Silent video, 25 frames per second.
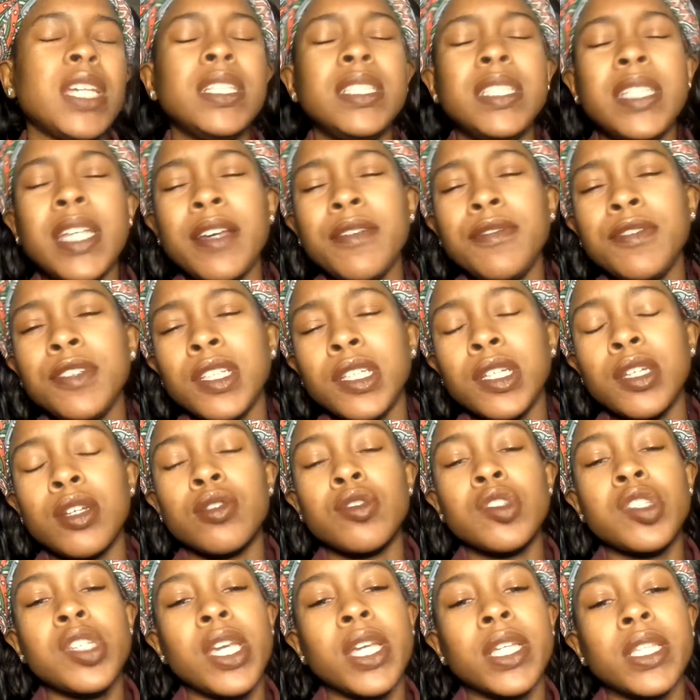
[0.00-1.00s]
Definitely
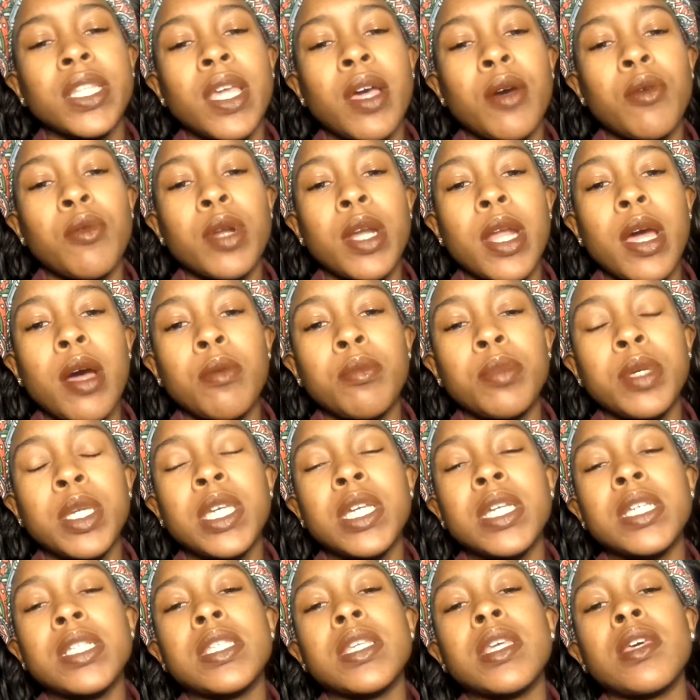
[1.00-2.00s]
go check that one out
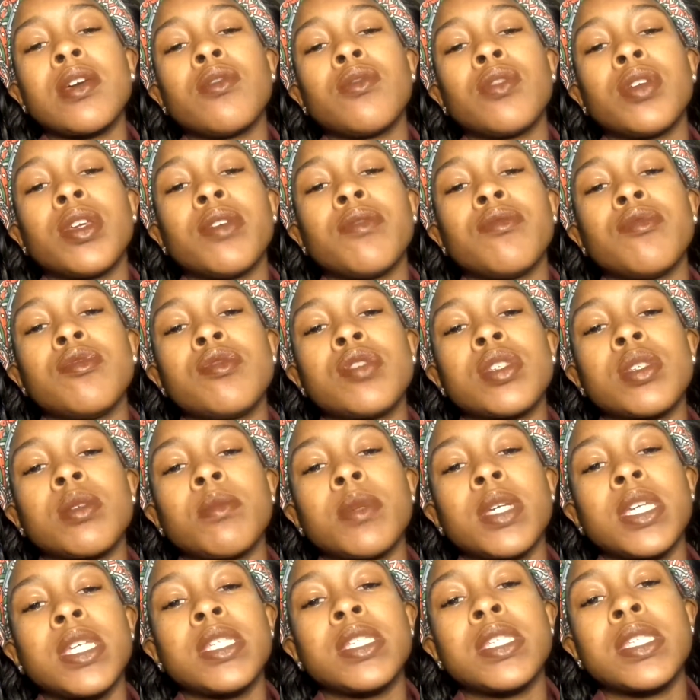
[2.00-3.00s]
because it'll give you
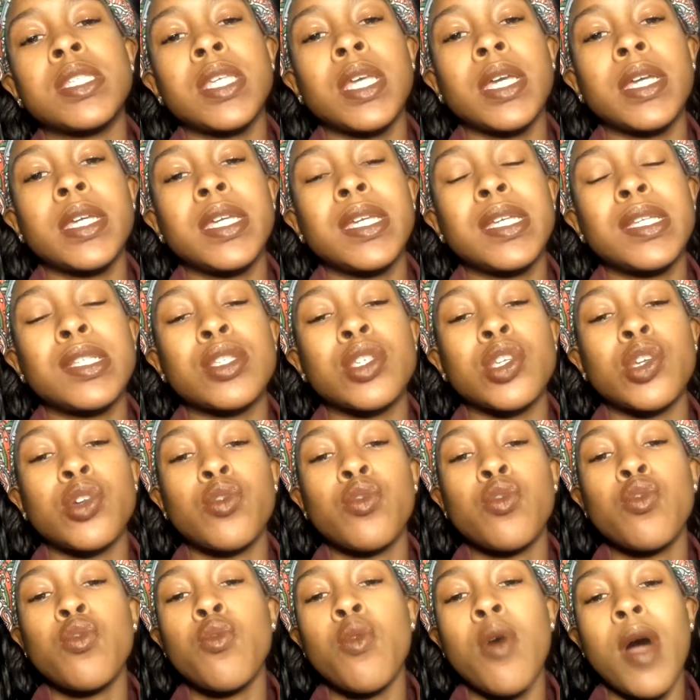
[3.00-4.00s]
some insight into
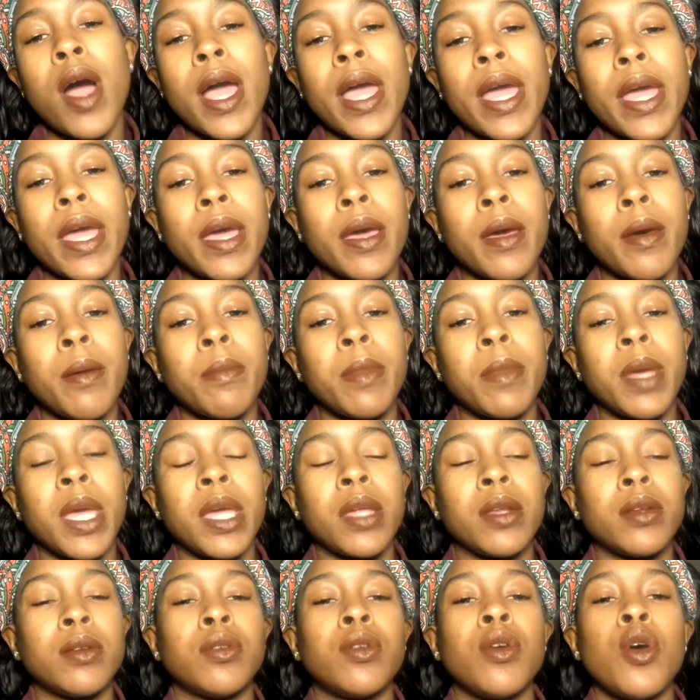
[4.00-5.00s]
who I am
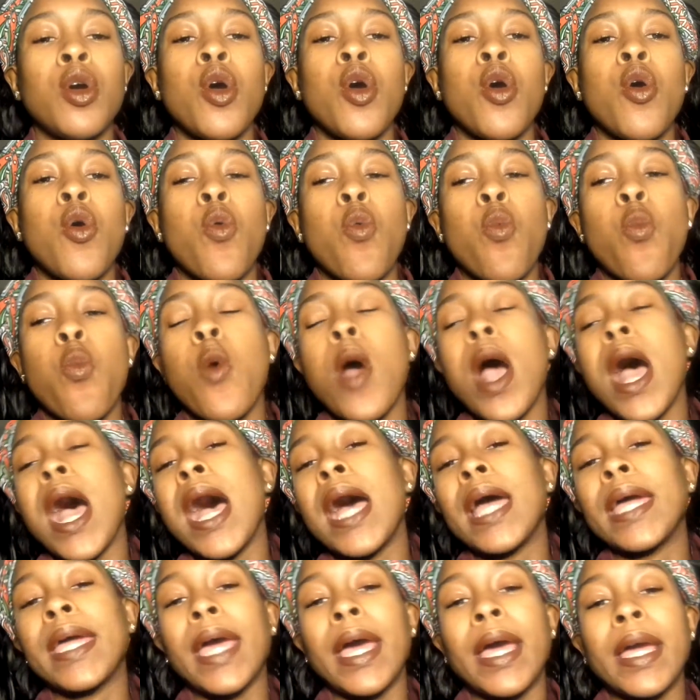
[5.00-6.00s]
and
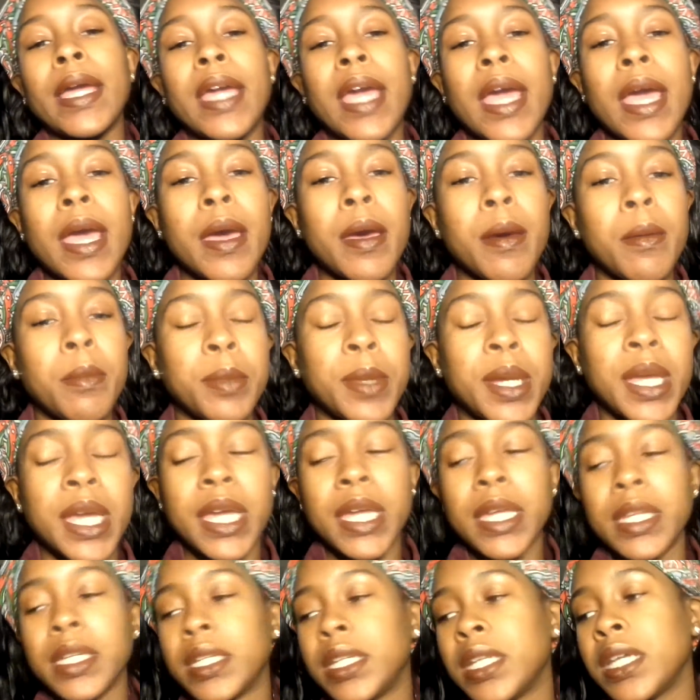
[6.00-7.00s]
why I am
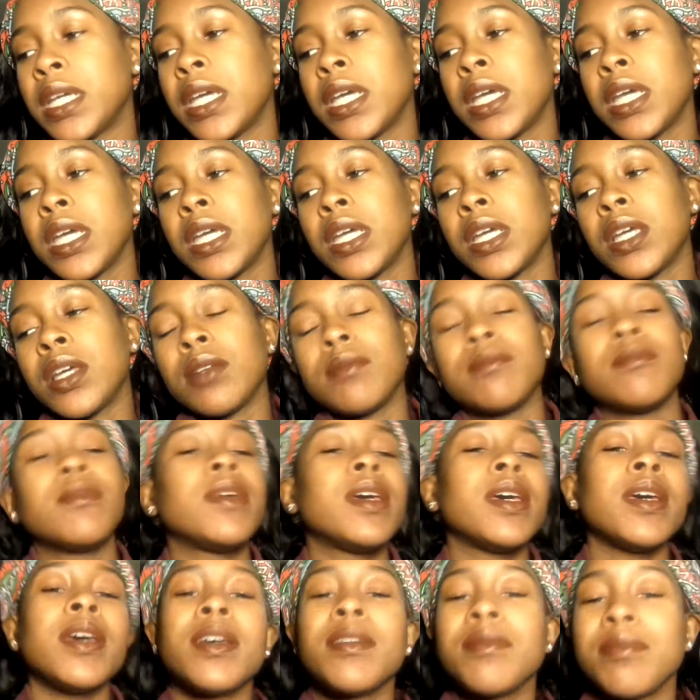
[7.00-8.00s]
and
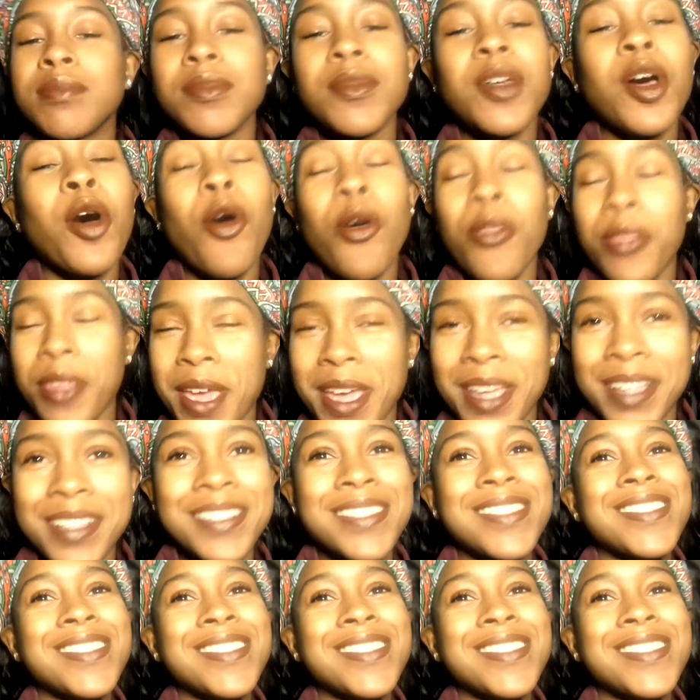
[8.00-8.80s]
all that.